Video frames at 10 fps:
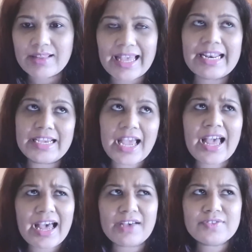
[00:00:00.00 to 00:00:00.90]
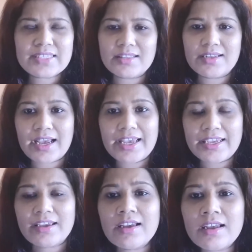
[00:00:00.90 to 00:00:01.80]
and I have said that
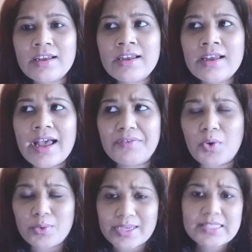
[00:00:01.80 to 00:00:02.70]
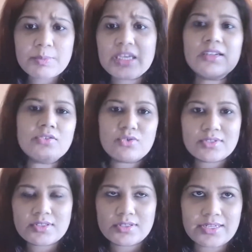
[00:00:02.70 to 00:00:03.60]
I have always been
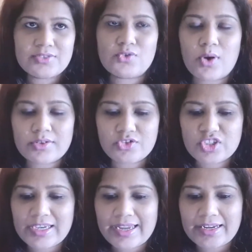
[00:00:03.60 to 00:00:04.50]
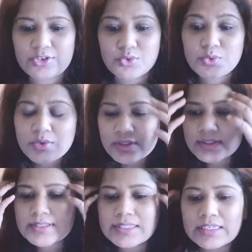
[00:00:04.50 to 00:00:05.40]
interested in astrology and I do
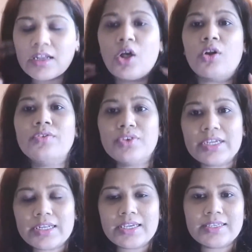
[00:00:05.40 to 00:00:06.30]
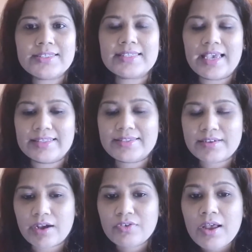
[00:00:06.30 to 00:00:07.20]
see a lot of readings and
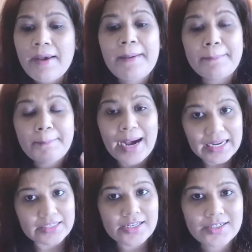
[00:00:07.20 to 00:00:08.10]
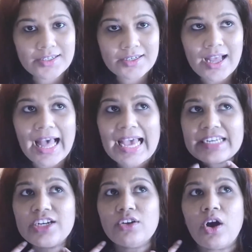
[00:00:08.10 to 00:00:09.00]
stuff, but
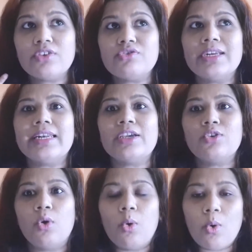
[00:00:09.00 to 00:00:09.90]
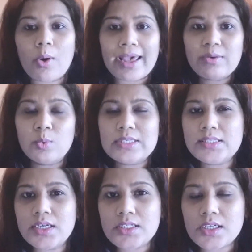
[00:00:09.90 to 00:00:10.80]
I did not really go and
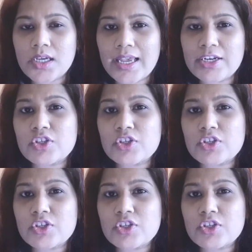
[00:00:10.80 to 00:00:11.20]
visit an